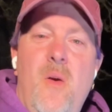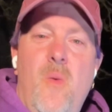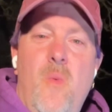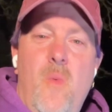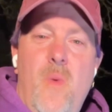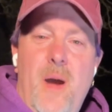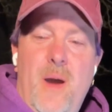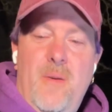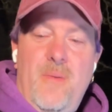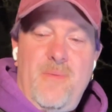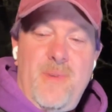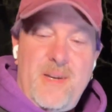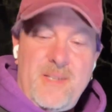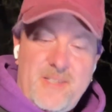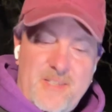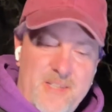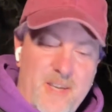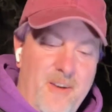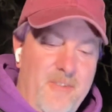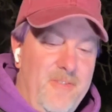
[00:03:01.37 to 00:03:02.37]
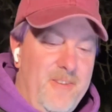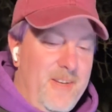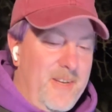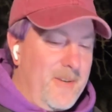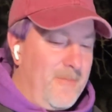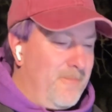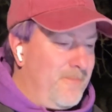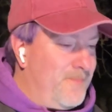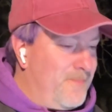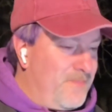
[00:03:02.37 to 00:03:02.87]
Well, that's definitely
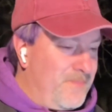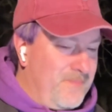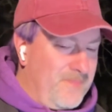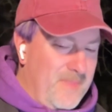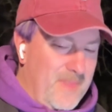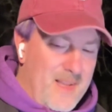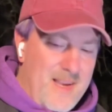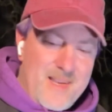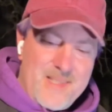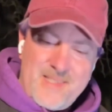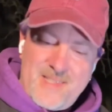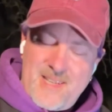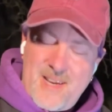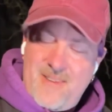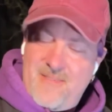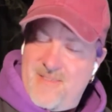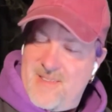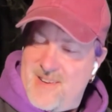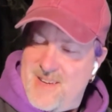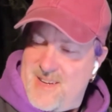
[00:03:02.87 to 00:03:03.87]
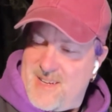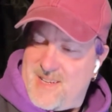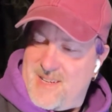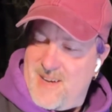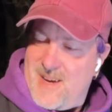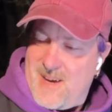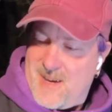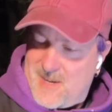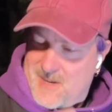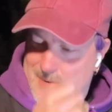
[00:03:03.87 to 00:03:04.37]
a
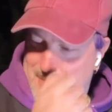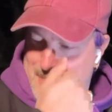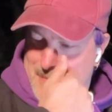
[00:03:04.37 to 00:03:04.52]
kick.